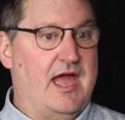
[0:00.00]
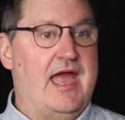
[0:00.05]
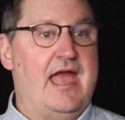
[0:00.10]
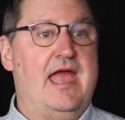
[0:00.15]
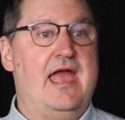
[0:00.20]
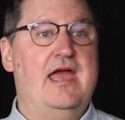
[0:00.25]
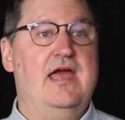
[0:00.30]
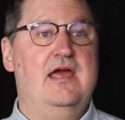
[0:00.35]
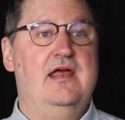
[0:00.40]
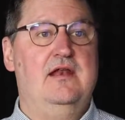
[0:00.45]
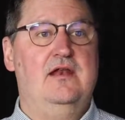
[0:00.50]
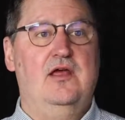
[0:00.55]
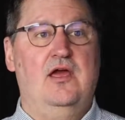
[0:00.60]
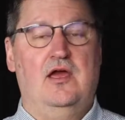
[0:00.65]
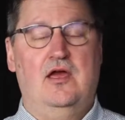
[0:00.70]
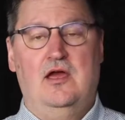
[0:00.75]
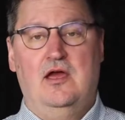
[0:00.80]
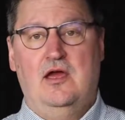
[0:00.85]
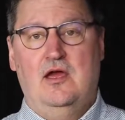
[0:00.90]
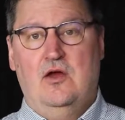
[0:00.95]

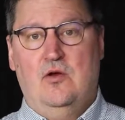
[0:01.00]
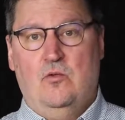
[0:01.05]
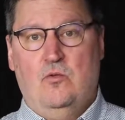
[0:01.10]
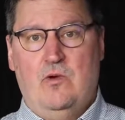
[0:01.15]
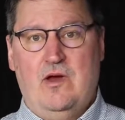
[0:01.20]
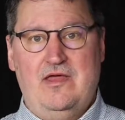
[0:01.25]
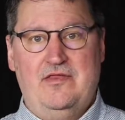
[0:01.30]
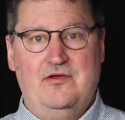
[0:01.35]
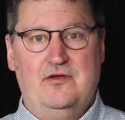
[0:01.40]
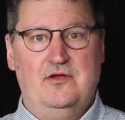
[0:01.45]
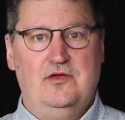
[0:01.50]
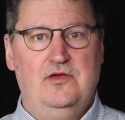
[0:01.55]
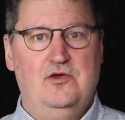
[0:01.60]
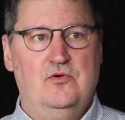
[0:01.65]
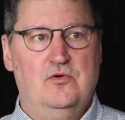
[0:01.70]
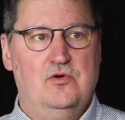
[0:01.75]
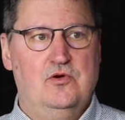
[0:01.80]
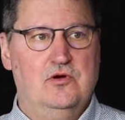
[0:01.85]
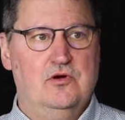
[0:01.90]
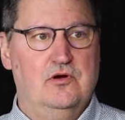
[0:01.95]
And whether
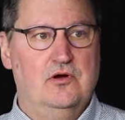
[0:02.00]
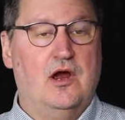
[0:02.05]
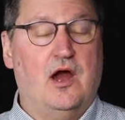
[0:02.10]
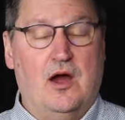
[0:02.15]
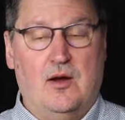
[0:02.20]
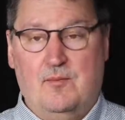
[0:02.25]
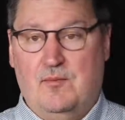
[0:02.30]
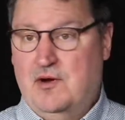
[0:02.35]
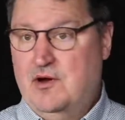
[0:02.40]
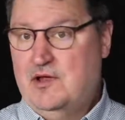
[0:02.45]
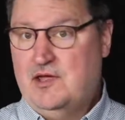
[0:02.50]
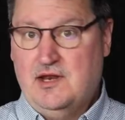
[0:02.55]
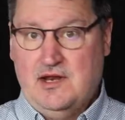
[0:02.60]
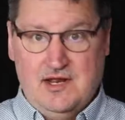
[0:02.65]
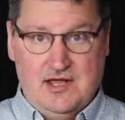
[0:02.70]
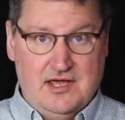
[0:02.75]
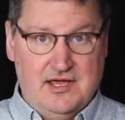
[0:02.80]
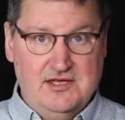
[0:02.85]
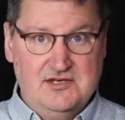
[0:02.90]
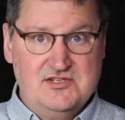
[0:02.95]
you're a
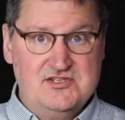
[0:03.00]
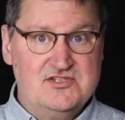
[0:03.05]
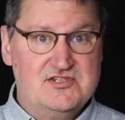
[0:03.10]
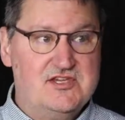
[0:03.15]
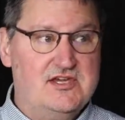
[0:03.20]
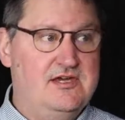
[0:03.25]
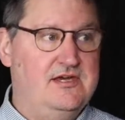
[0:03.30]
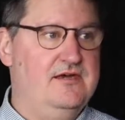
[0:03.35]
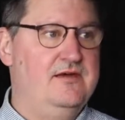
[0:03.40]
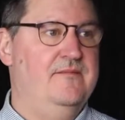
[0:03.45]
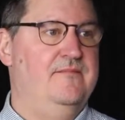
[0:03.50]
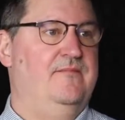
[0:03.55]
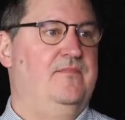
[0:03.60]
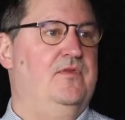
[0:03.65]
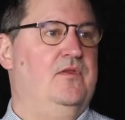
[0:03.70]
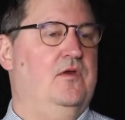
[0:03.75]
marketing agency